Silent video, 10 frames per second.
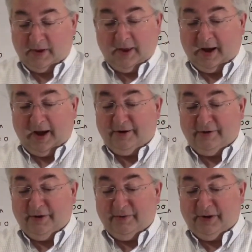I don't
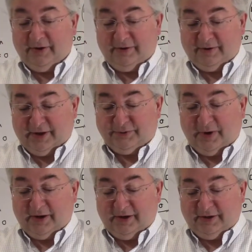know either. That's why
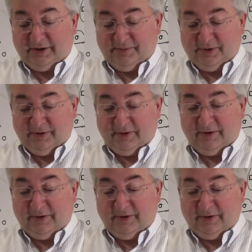I need the computer.